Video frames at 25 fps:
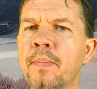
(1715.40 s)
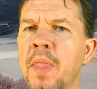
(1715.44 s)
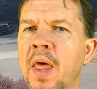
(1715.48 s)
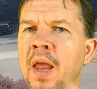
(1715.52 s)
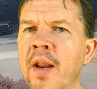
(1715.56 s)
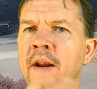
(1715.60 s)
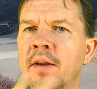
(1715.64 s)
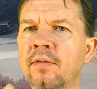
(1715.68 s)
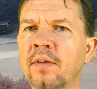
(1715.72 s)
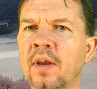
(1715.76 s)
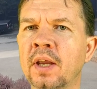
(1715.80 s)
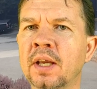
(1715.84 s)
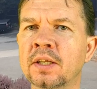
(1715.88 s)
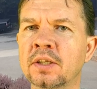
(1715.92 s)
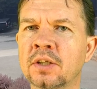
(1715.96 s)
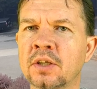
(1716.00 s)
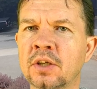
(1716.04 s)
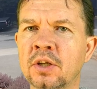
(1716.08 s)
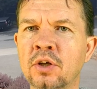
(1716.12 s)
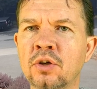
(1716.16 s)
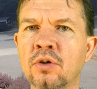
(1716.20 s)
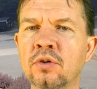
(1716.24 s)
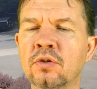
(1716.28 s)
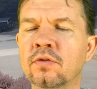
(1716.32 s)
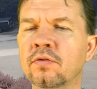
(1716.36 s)
And I think it's a
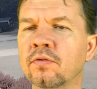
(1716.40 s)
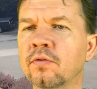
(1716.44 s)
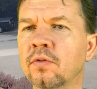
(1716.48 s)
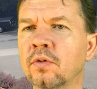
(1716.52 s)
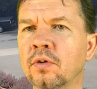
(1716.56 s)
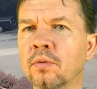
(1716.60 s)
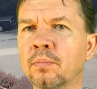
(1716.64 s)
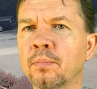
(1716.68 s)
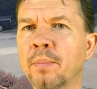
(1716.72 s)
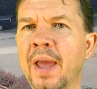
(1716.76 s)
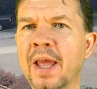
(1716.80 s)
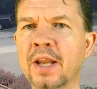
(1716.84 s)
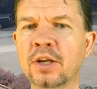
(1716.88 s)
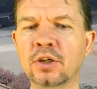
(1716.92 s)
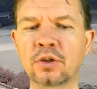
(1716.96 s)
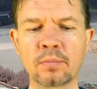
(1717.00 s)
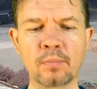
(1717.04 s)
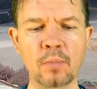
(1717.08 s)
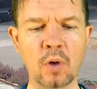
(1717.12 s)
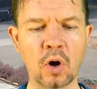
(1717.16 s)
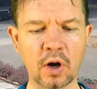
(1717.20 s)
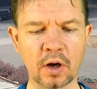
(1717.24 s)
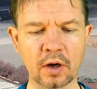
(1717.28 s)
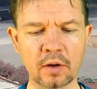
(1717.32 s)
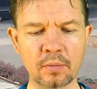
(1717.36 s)
useful
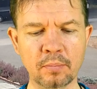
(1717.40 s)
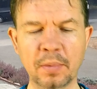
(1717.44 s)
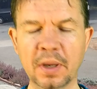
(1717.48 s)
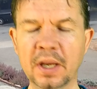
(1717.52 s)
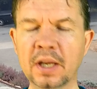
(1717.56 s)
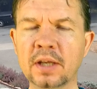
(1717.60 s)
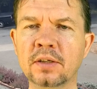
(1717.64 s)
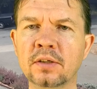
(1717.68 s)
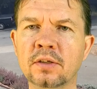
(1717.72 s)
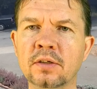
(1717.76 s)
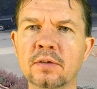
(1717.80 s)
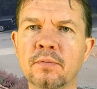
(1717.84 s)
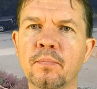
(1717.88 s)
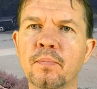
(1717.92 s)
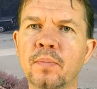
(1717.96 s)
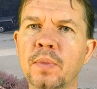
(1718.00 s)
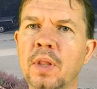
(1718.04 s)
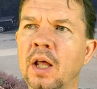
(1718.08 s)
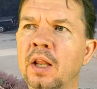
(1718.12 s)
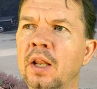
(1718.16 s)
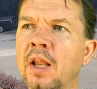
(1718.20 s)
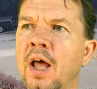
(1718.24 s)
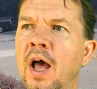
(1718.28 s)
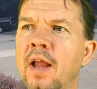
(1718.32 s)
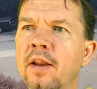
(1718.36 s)
benchmark because
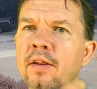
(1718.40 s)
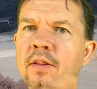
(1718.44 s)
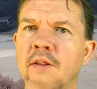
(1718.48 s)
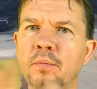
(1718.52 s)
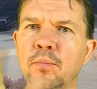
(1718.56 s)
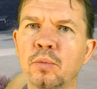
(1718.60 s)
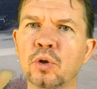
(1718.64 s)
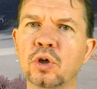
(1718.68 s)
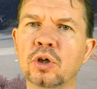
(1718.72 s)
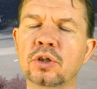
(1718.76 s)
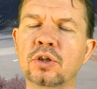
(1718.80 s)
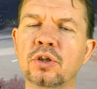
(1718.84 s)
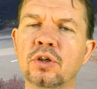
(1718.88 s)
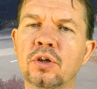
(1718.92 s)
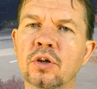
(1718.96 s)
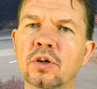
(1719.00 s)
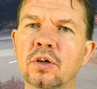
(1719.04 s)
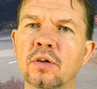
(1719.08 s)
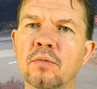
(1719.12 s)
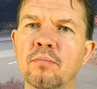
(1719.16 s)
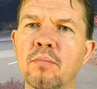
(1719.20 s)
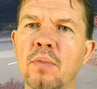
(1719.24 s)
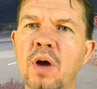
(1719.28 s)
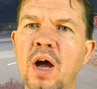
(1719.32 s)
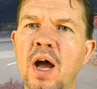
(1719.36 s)
a lot of the books you
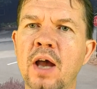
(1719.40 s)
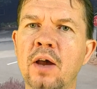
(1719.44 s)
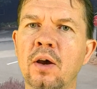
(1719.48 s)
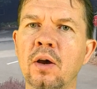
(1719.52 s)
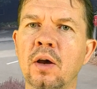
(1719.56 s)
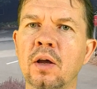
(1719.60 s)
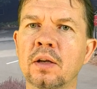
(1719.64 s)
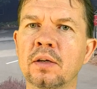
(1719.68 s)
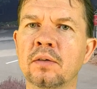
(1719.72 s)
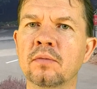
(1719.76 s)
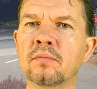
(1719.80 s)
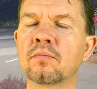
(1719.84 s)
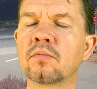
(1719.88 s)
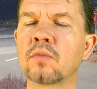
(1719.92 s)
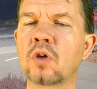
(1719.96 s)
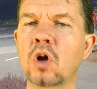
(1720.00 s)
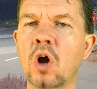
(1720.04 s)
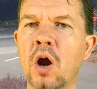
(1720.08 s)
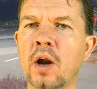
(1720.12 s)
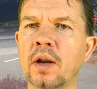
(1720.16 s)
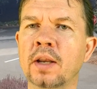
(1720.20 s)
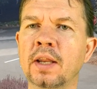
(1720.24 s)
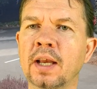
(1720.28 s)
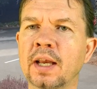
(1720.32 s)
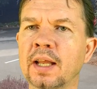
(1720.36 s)
can buy on
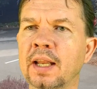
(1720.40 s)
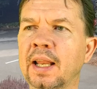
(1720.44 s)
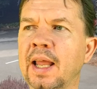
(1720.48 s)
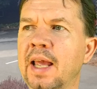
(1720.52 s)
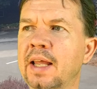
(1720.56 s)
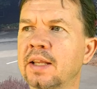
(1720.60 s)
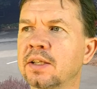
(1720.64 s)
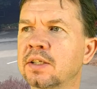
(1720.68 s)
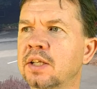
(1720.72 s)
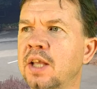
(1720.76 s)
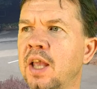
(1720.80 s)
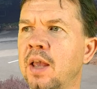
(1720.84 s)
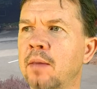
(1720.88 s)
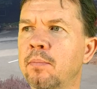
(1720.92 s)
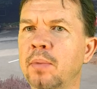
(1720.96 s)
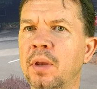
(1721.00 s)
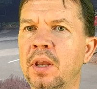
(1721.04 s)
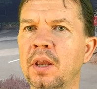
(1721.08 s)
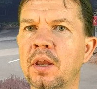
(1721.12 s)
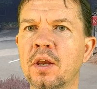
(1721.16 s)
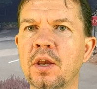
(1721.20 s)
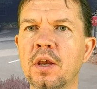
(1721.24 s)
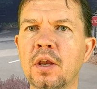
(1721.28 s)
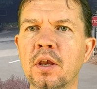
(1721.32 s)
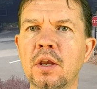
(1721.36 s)
gardening and landscaping,
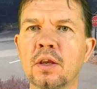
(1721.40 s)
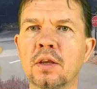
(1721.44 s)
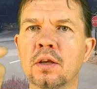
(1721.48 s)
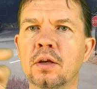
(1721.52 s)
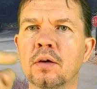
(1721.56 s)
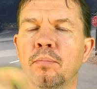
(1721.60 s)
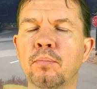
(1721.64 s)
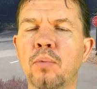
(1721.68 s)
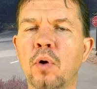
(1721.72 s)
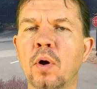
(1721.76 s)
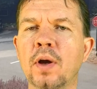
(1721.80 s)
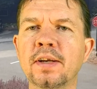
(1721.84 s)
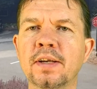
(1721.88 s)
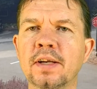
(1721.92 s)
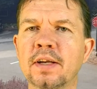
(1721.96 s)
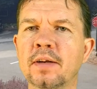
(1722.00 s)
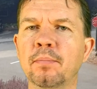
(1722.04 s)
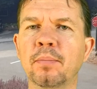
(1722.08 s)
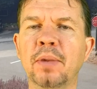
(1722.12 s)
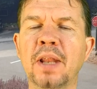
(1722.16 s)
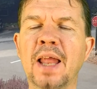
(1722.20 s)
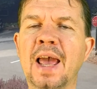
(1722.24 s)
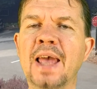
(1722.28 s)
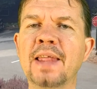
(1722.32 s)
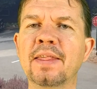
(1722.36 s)
you'll point at a
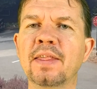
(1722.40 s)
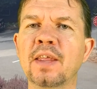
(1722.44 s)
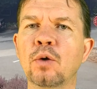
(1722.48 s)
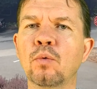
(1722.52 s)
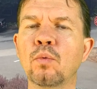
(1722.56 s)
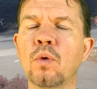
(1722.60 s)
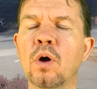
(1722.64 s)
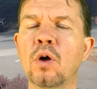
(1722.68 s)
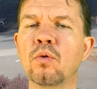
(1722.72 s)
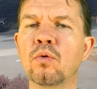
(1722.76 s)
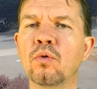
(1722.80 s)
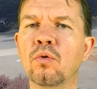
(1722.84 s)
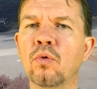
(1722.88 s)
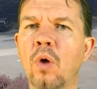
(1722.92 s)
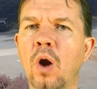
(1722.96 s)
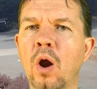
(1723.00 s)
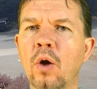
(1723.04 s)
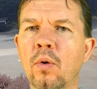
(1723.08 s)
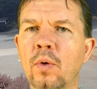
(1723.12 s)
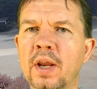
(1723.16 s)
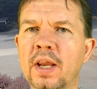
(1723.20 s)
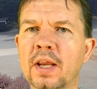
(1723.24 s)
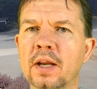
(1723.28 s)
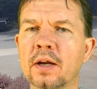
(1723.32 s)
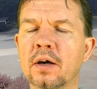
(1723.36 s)
plant that won't
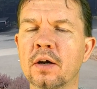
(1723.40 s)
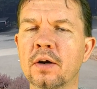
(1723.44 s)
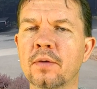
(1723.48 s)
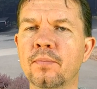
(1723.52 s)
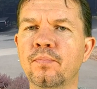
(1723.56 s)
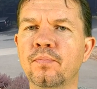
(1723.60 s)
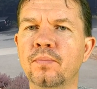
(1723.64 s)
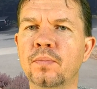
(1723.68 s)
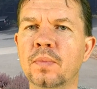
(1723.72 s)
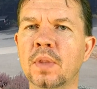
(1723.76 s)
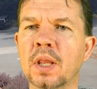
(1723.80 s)
grow here,